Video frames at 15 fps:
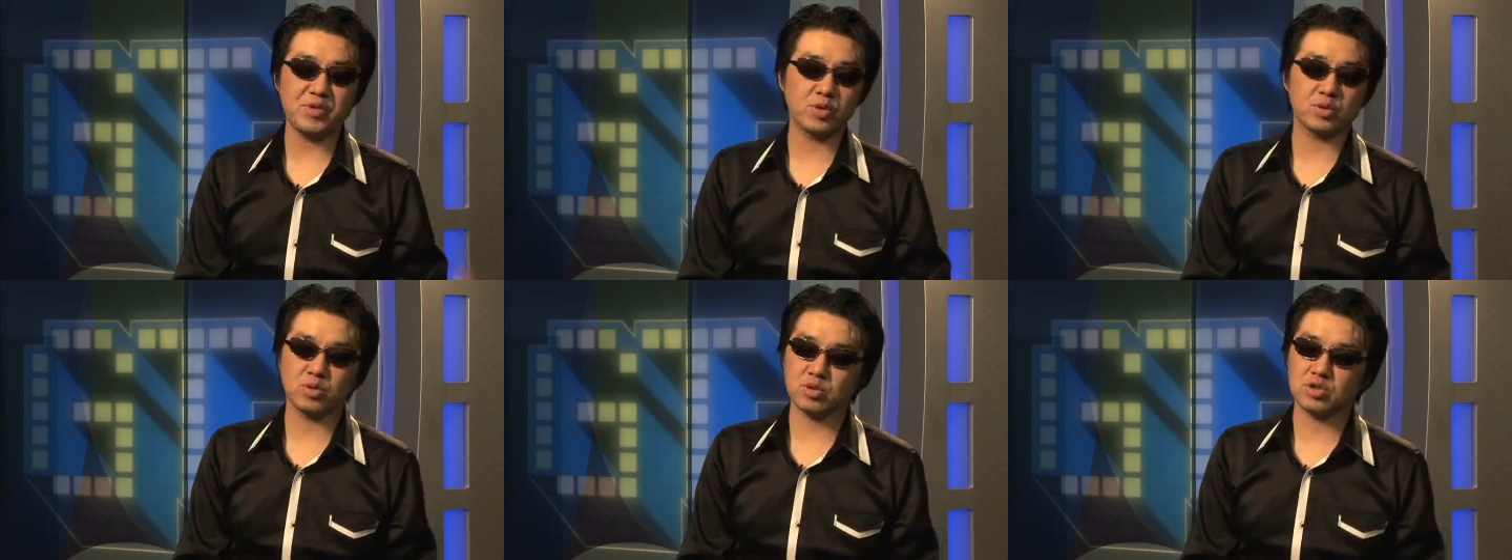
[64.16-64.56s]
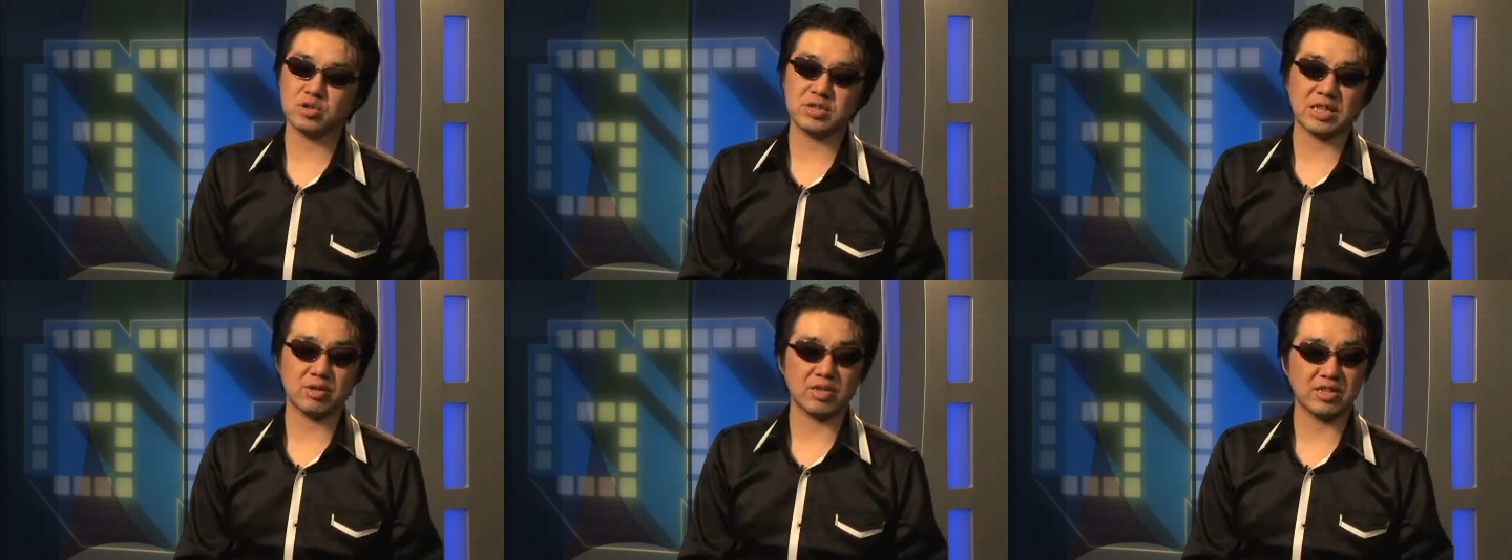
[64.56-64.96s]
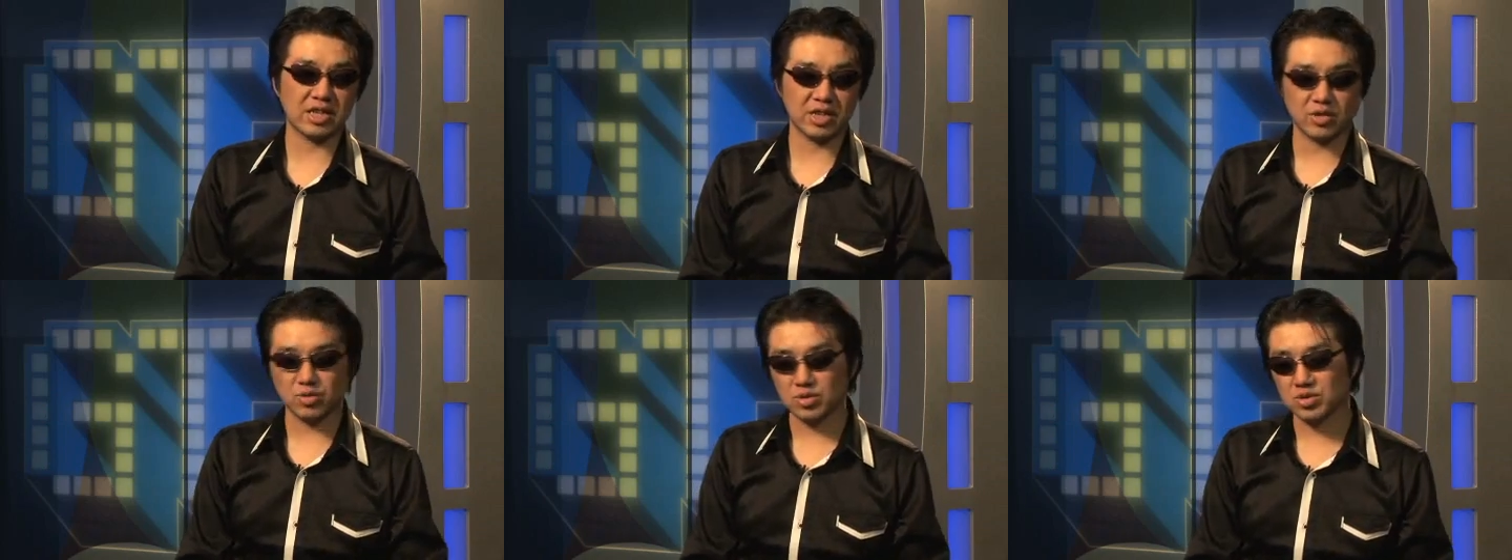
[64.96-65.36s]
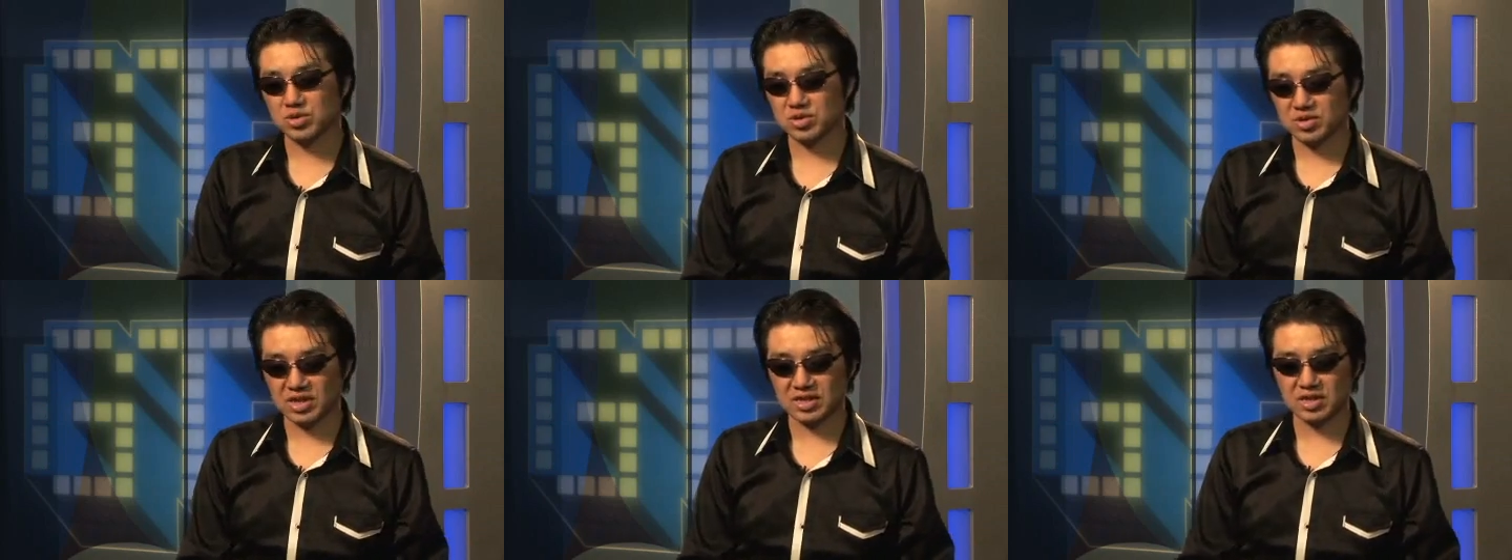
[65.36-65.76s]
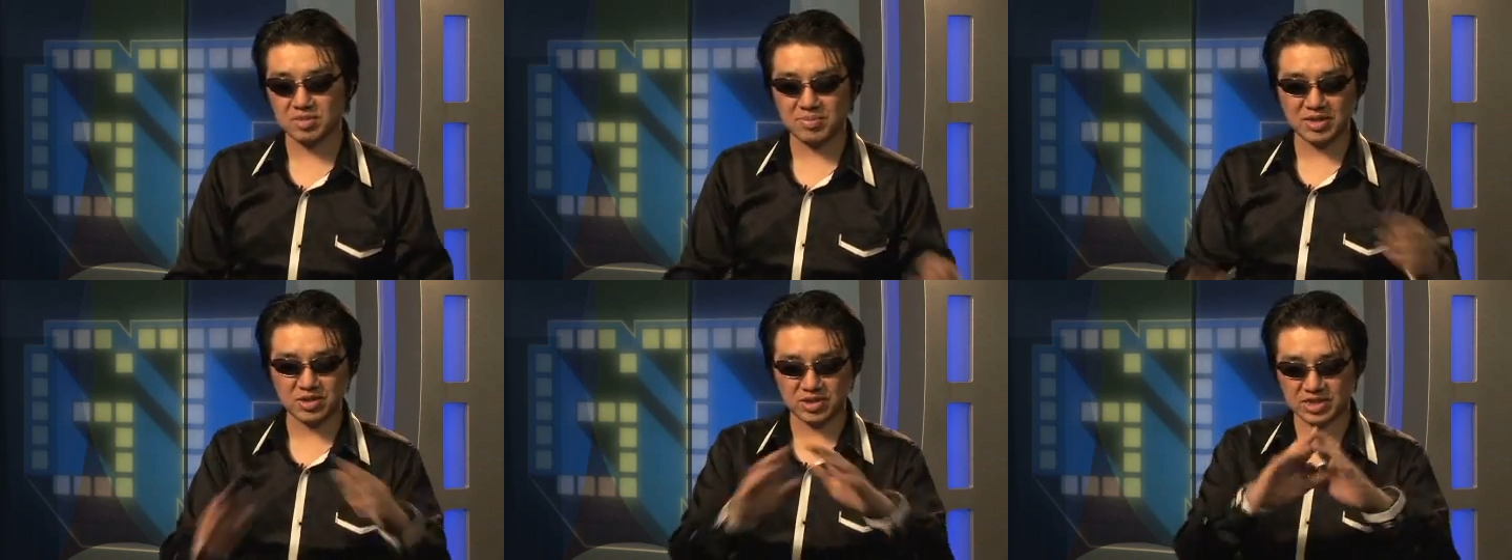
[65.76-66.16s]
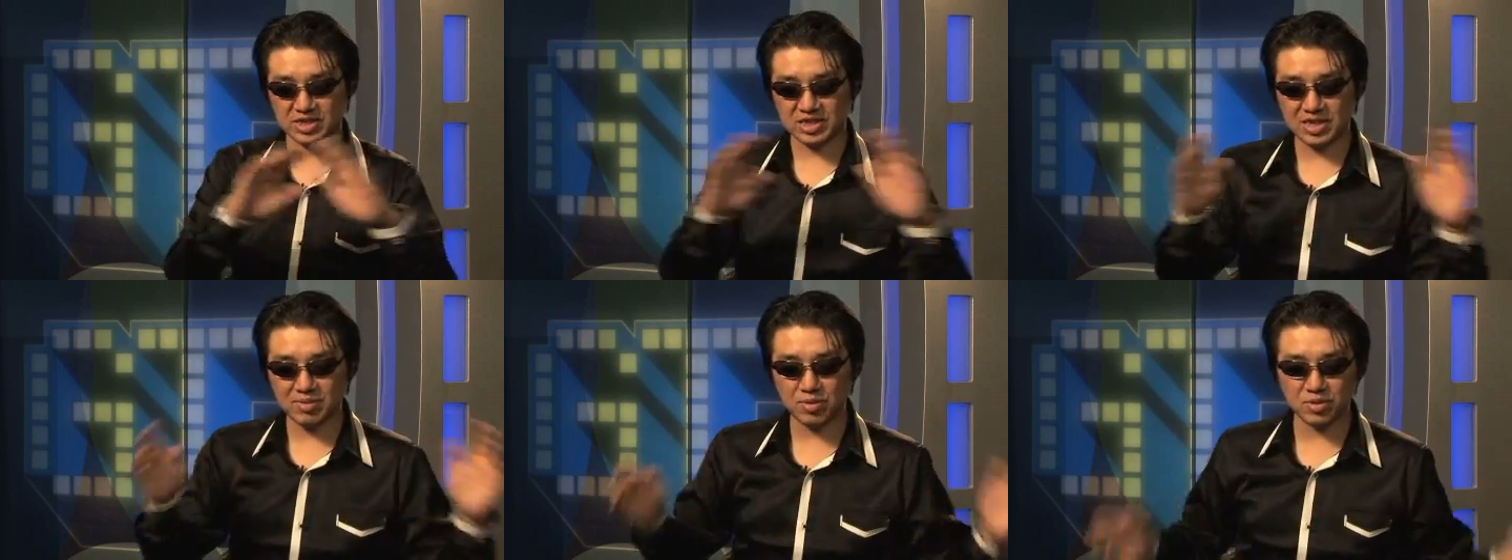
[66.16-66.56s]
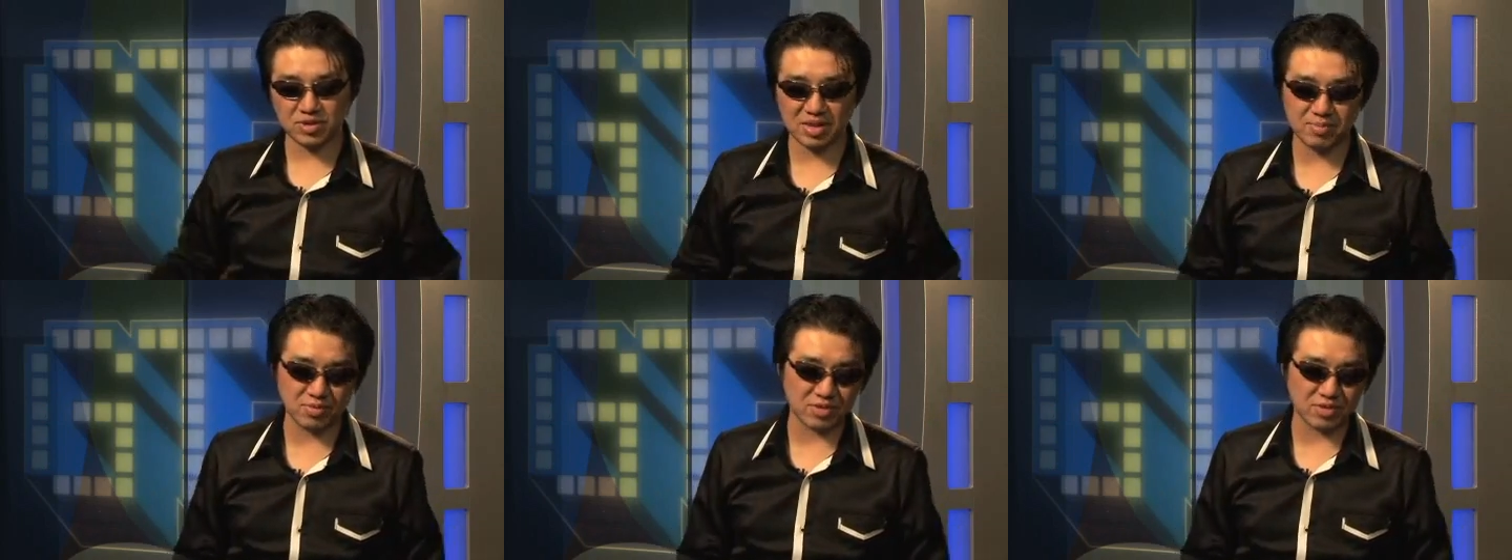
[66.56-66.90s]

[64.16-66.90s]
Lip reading: what kind of characters you think would live in this universe.